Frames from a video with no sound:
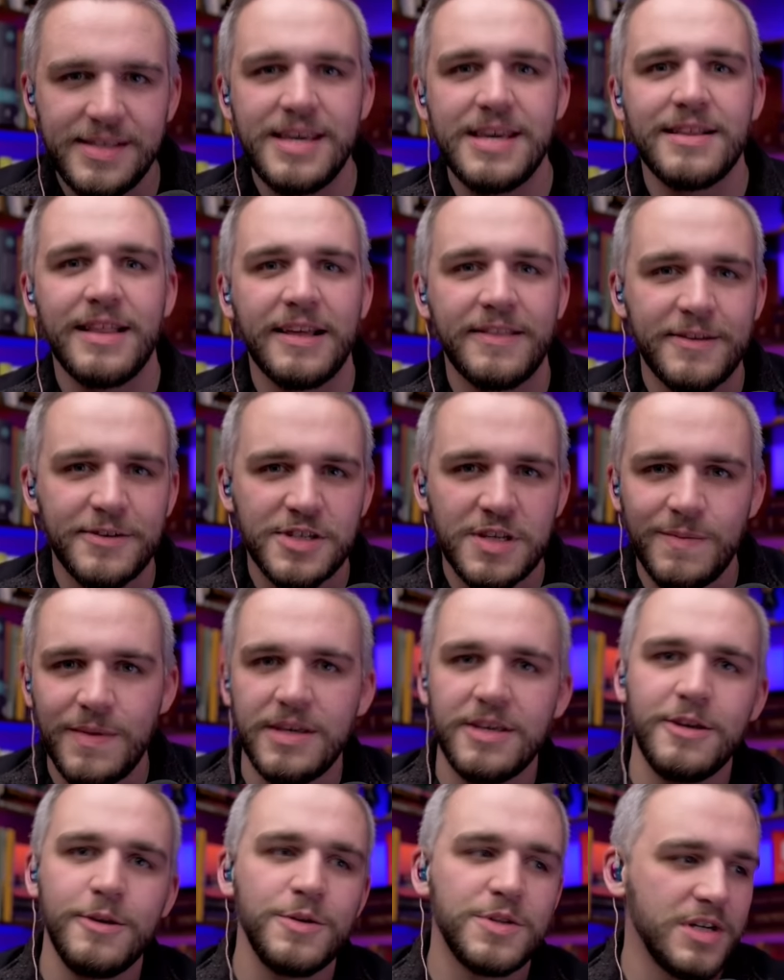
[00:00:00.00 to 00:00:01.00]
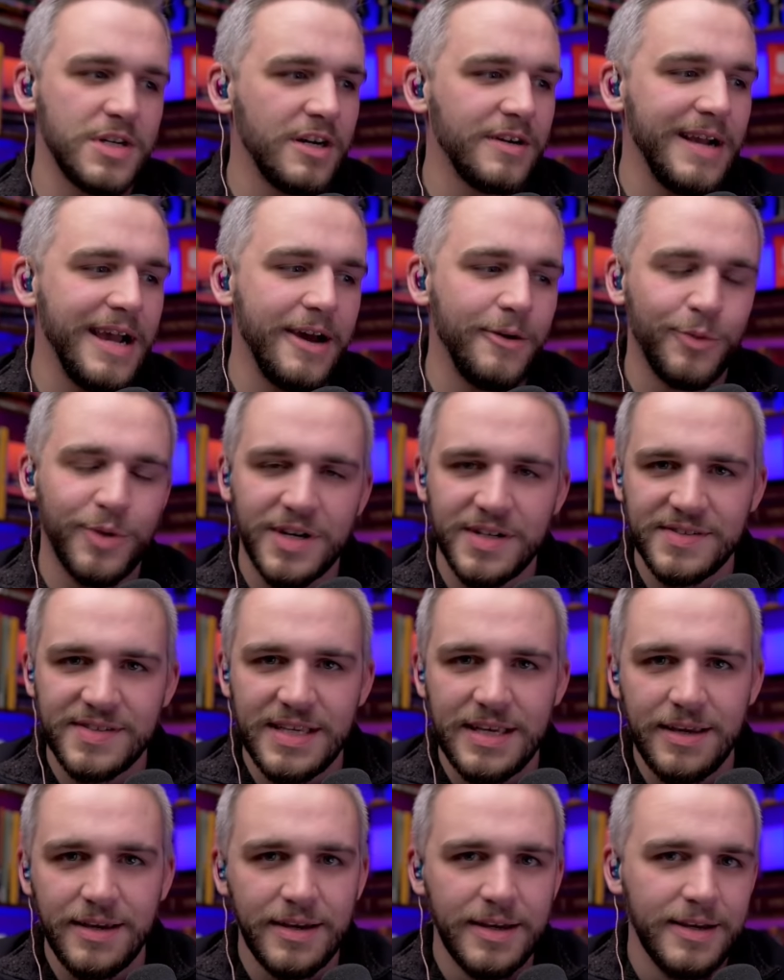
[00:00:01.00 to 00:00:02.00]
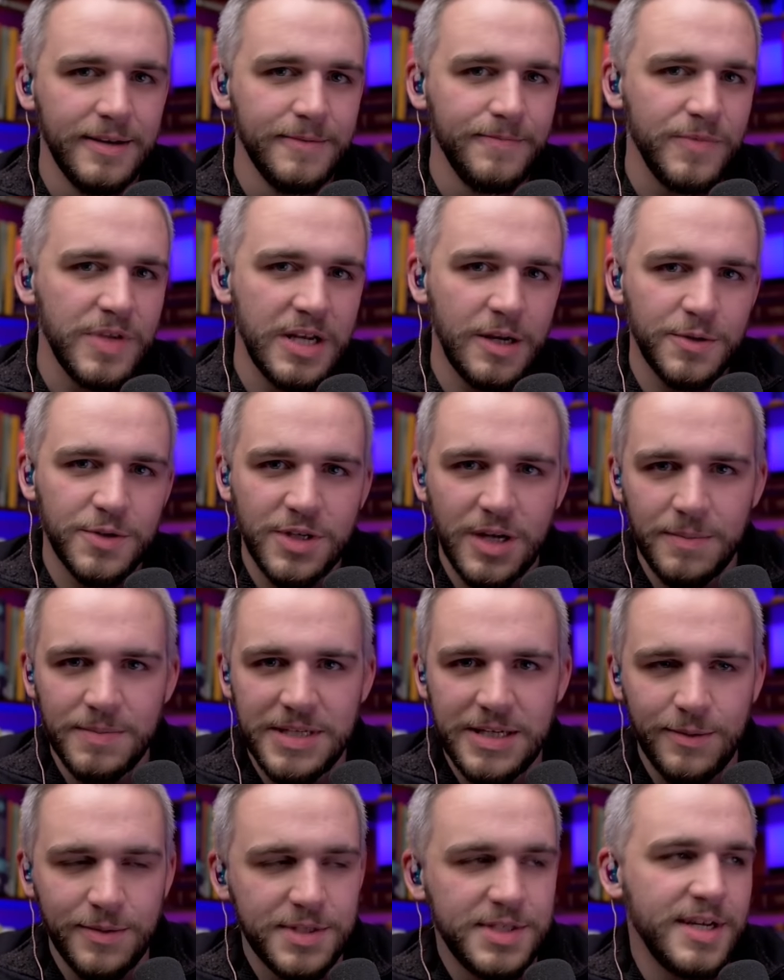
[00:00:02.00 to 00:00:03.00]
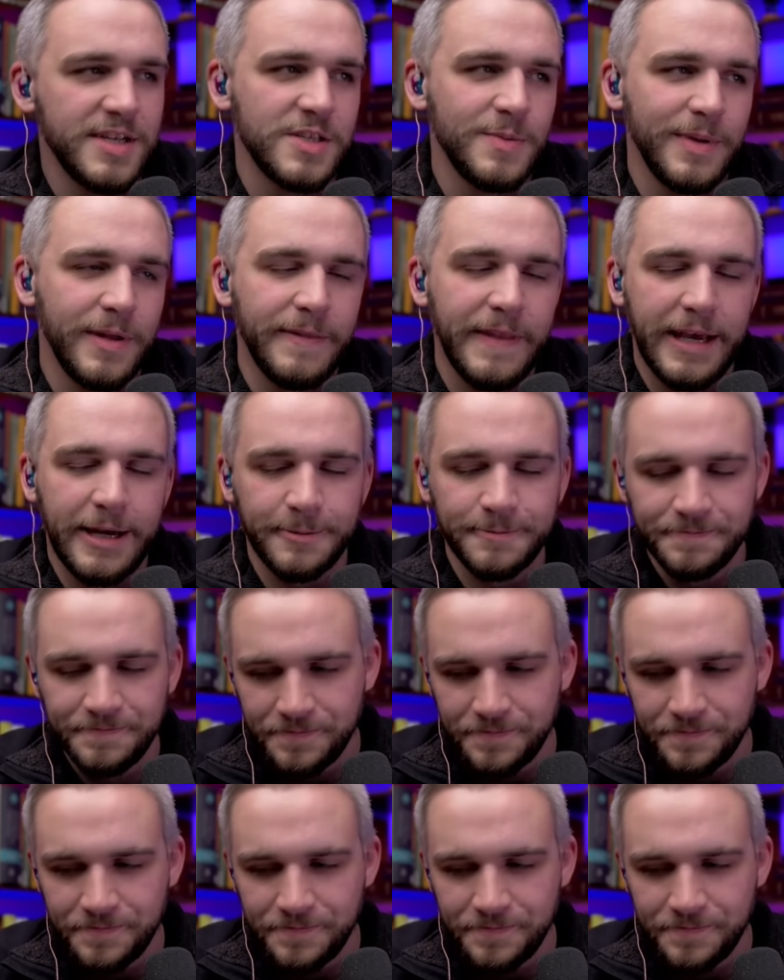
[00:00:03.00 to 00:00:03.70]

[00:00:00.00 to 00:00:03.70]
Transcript: Like, there's going to be a huge turnaround. We're going to see, you know, Trump deal with Jezebel now.